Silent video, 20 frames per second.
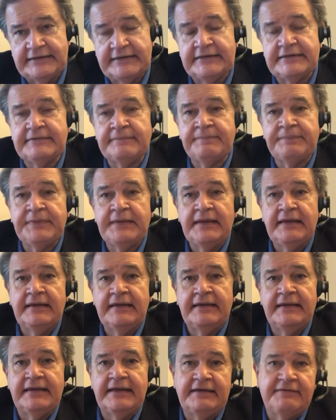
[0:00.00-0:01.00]
it
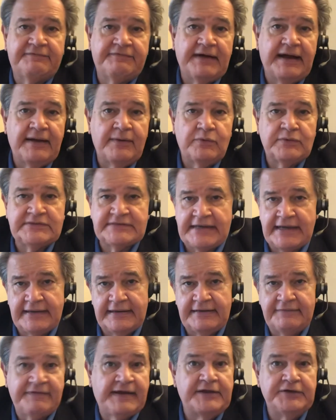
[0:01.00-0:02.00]
if I
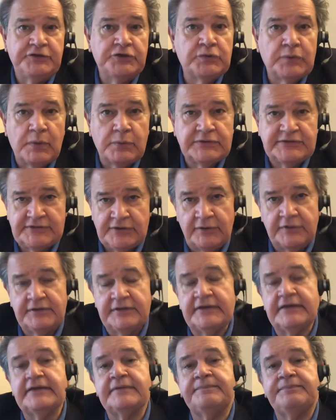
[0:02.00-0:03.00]
knew what was
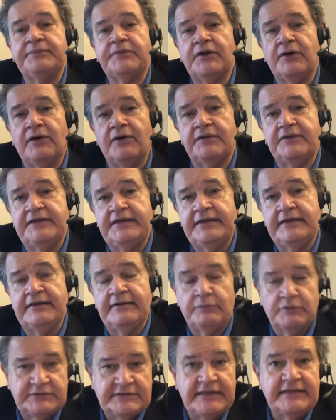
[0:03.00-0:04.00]

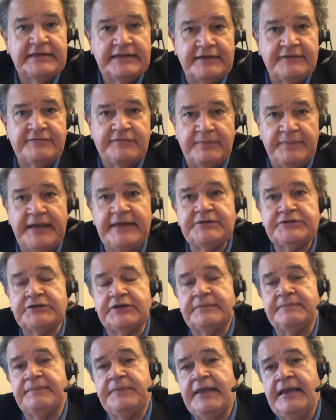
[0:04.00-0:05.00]
in the
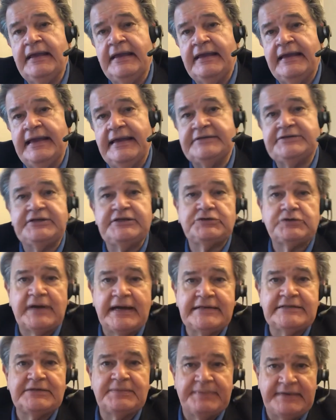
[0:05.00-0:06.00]
information." And she
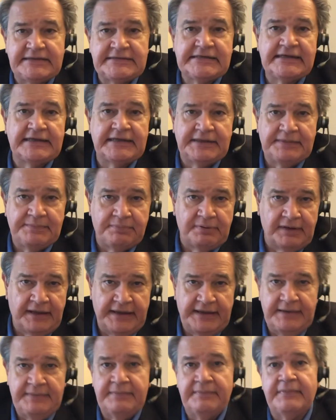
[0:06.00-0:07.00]
tried to basically
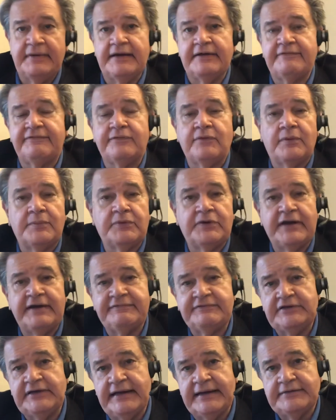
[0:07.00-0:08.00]
blame former
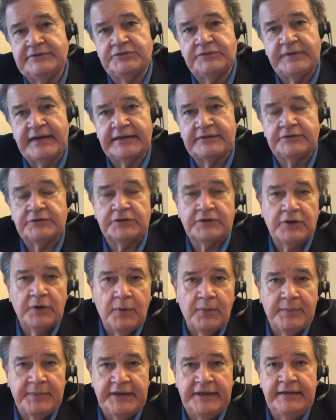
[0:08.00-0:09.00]
FBI Director
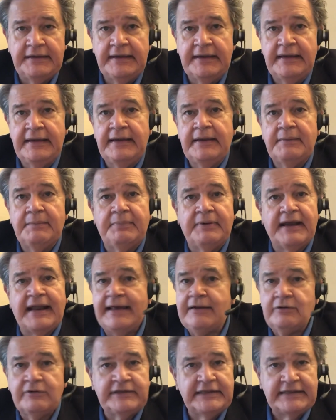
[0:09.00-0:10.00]
Comey, but I
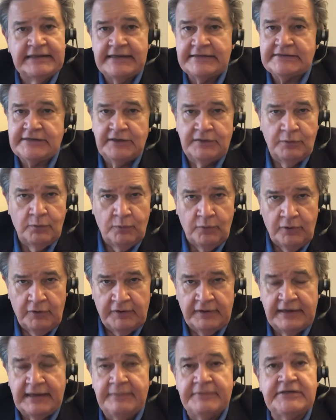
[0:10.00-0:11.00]
don't think that's going to
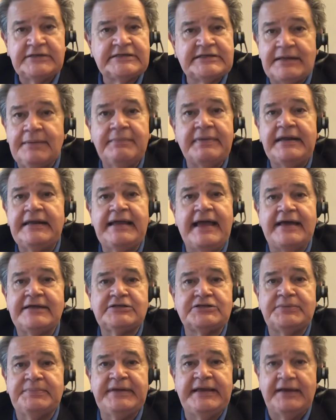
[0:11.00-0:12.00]
work. I mean, somebody has
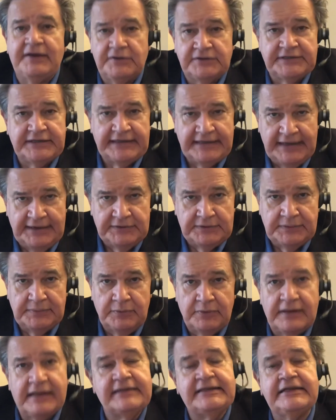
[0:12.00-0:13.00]
to be held
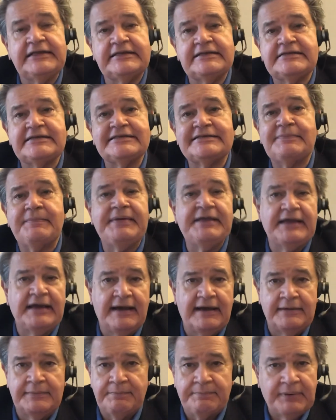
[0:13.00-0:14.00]
accountable. I think this is
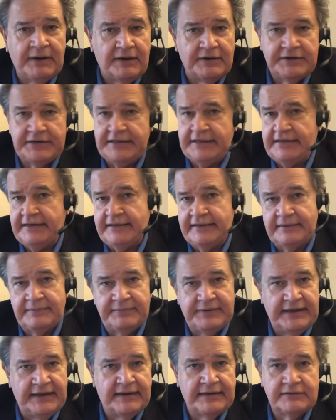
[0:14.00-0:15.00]
beyond party and
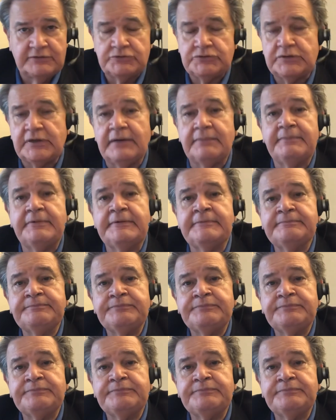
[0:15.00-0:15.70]
beyond Trump.